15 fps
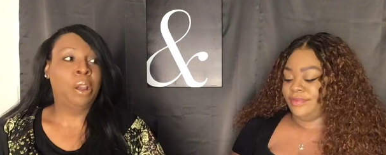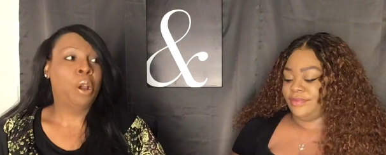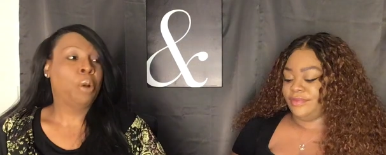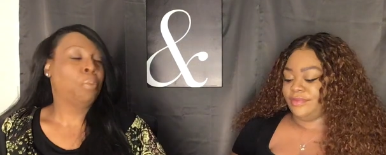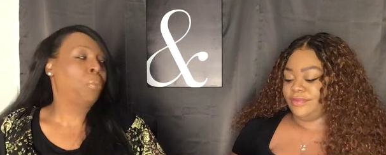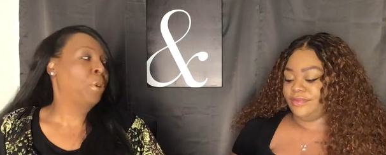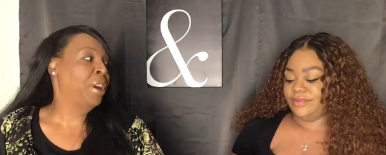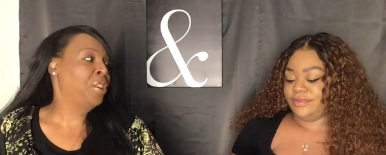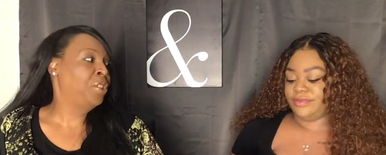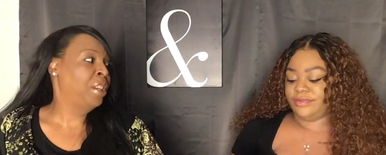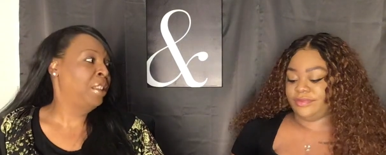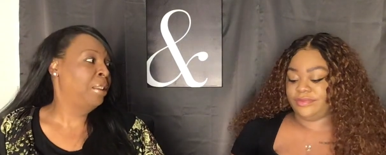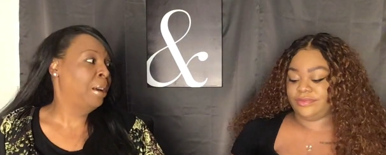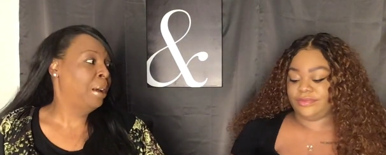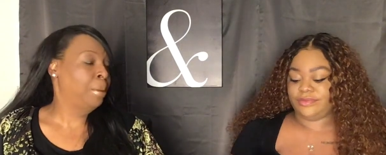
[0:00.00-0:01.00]
Speaker 1: brunch
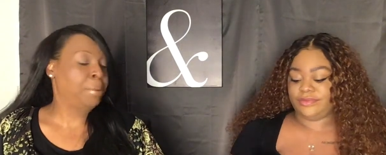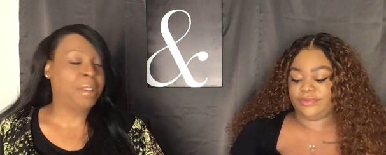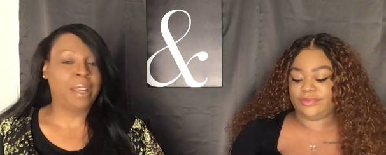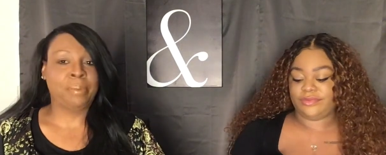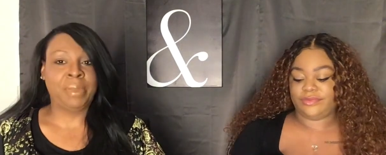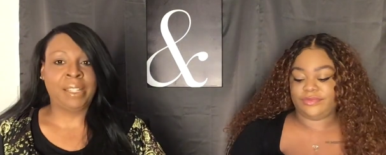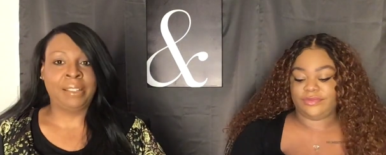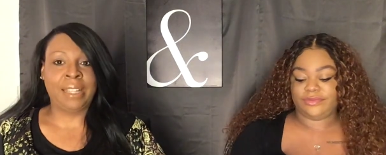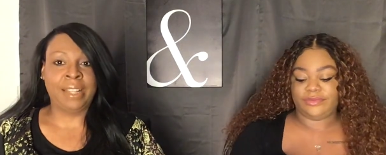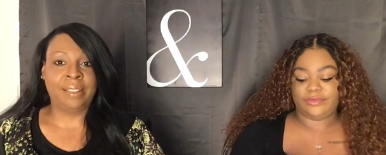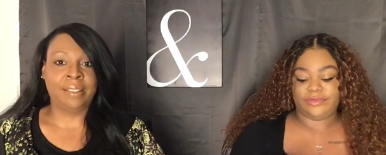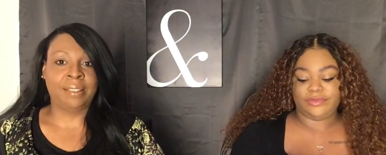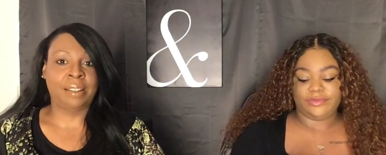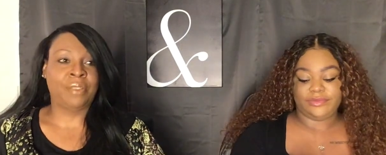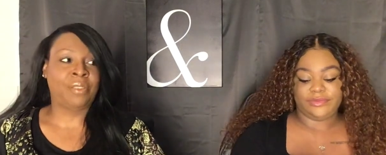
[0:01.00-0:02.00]
and the upcoming dates and
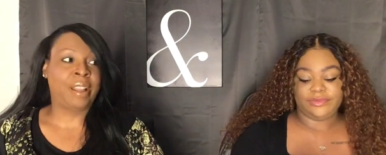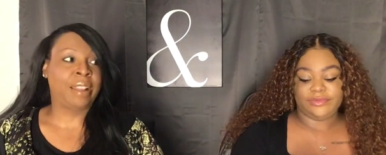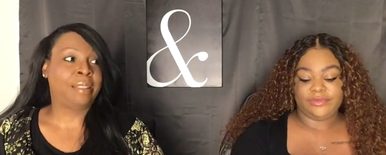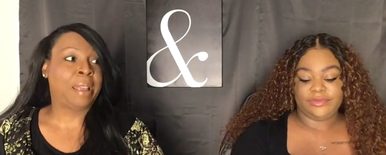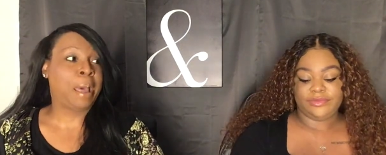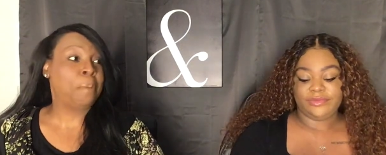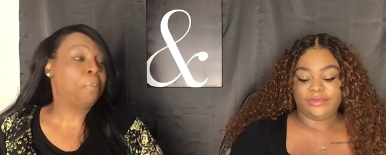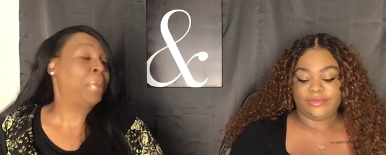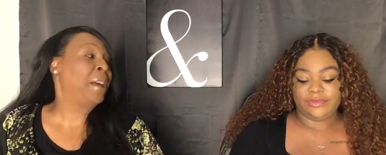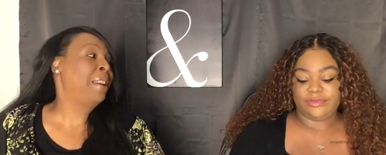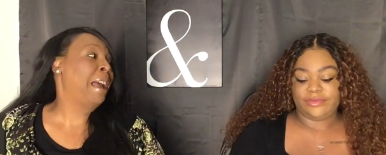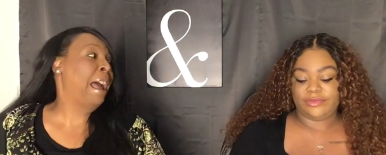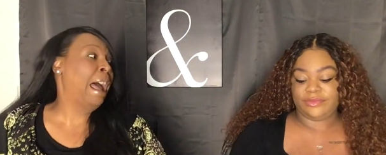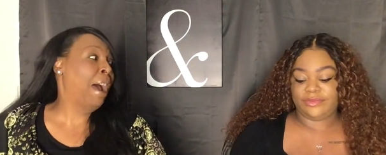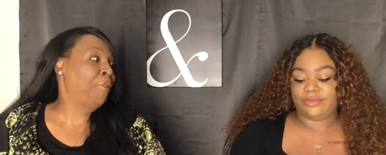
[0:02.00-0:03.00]
stuff like that. But
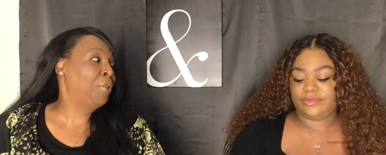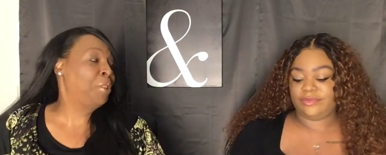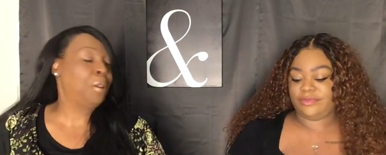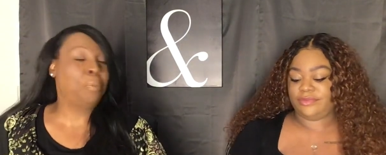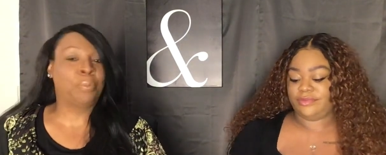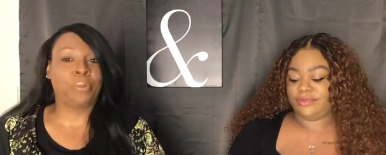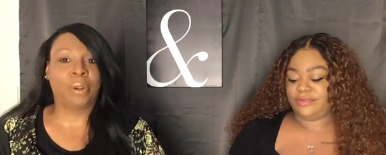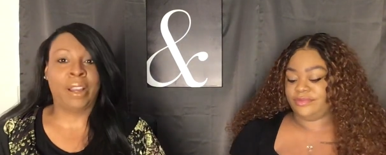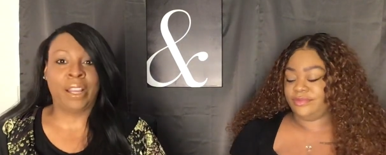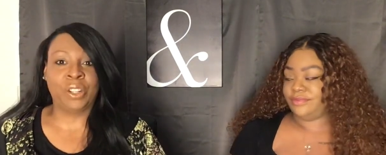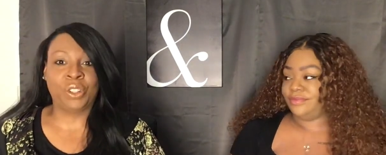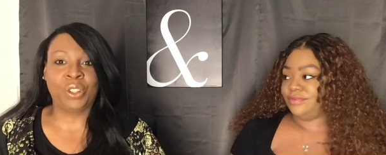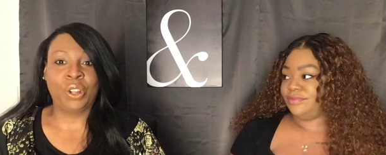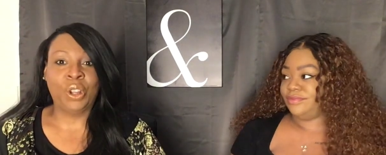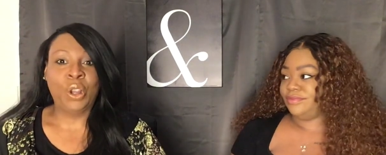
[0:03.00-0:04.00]
after mm-hmm. the
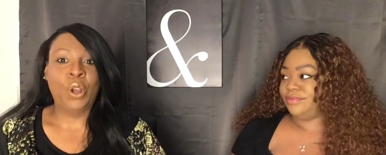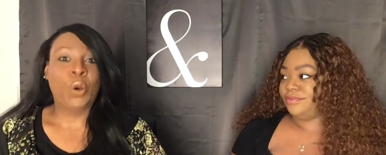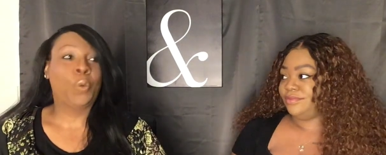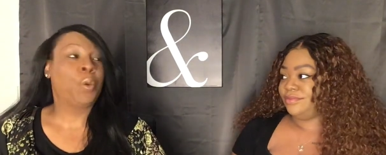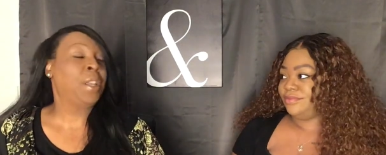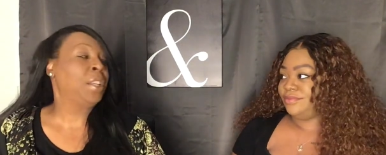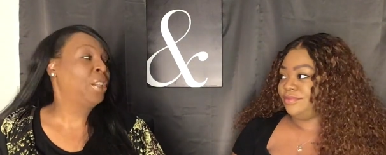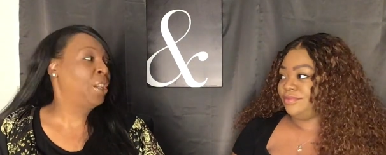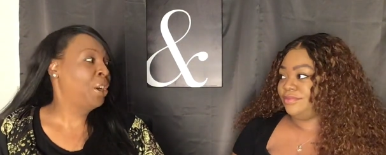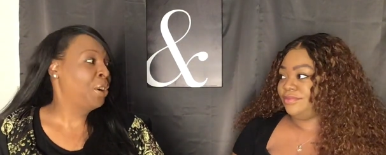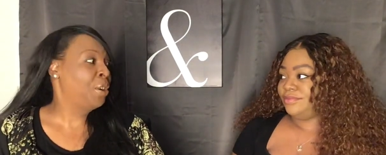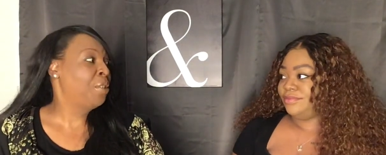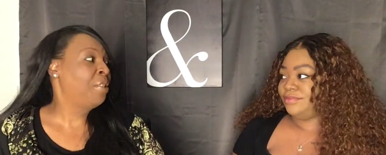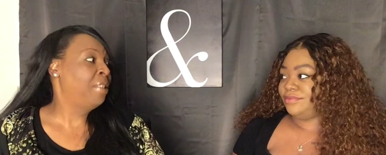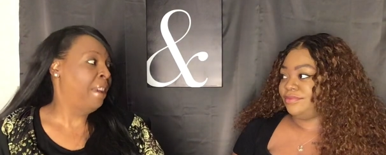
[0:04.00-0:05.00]
brunch, we
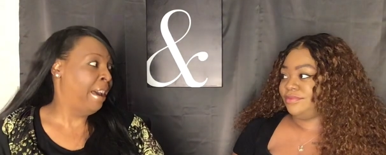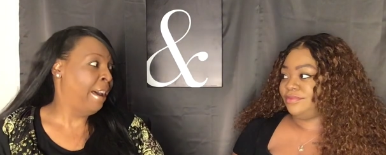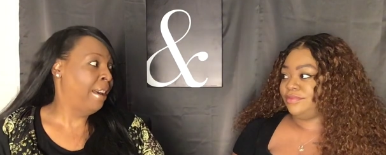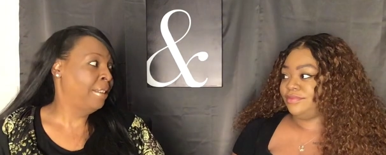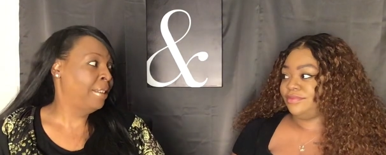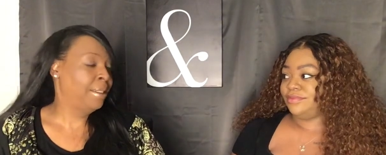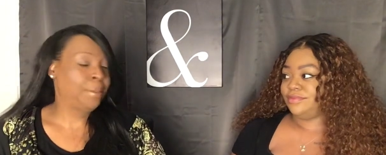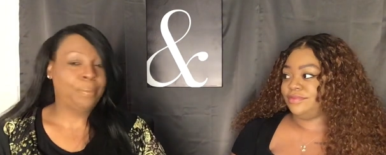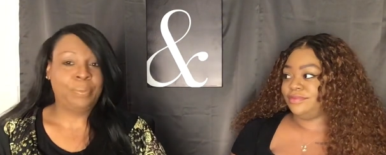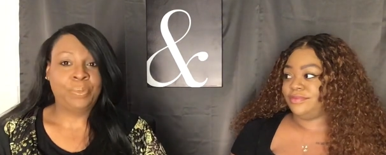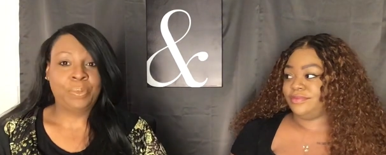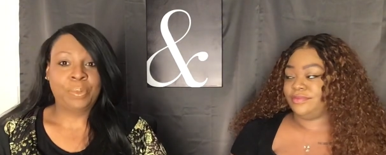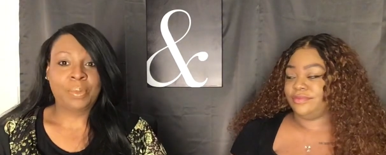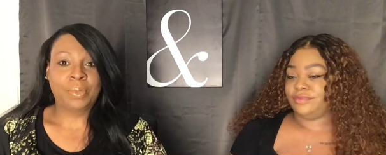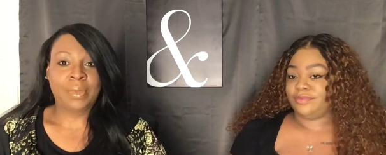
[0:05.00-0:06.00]
learned that
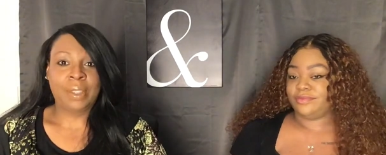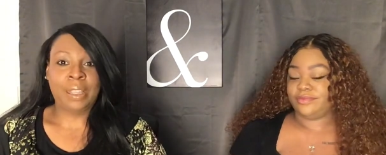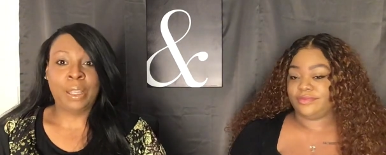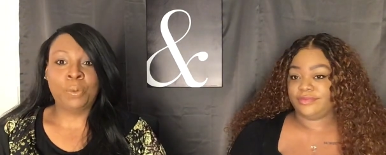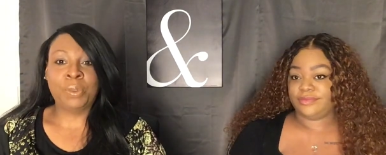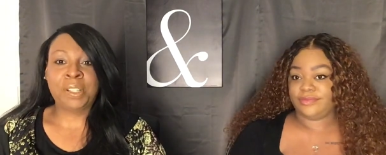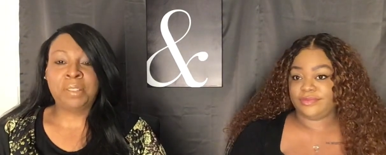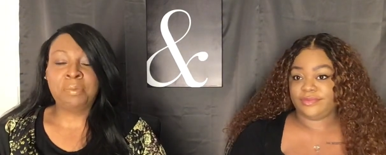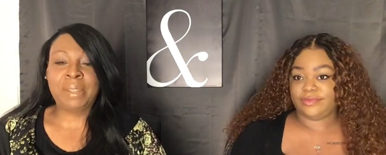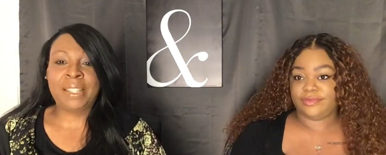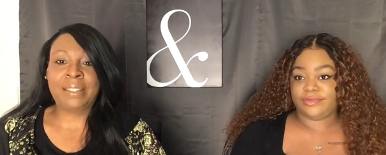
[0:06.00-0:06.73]
it was Miss